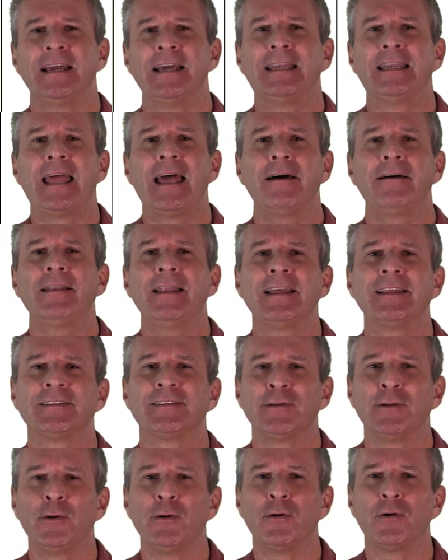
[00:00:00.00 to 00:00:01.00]
Now
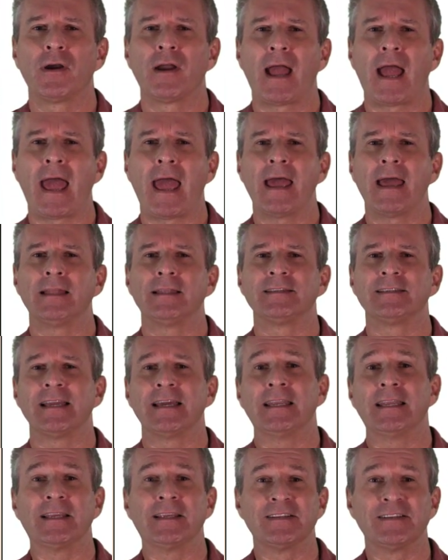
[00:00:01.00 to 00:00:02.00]
let's look at
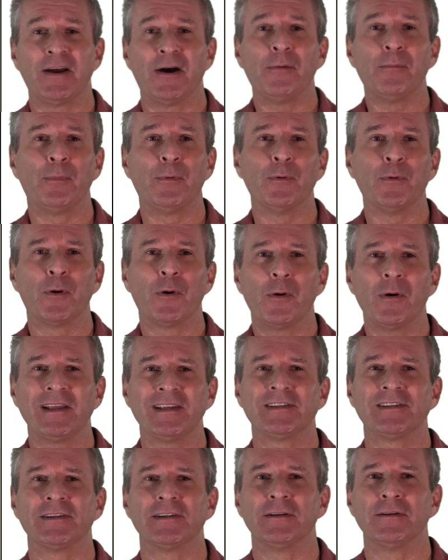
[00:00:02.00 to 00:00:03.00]
an example
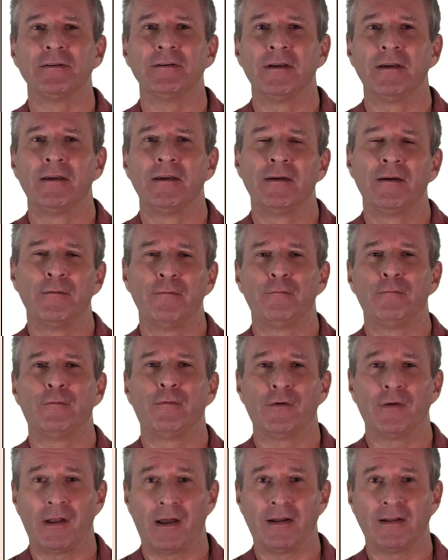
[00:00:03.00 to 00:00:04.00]
question
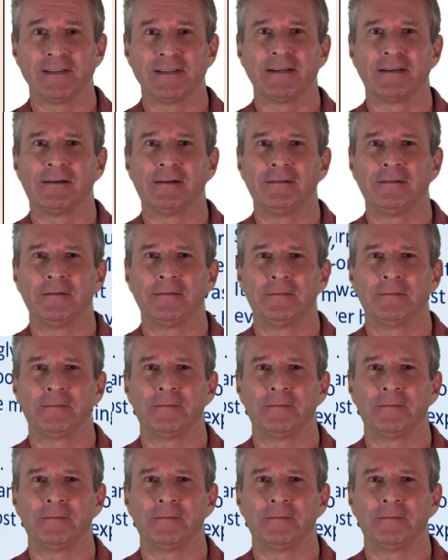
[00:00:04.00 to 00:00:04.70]
for an article.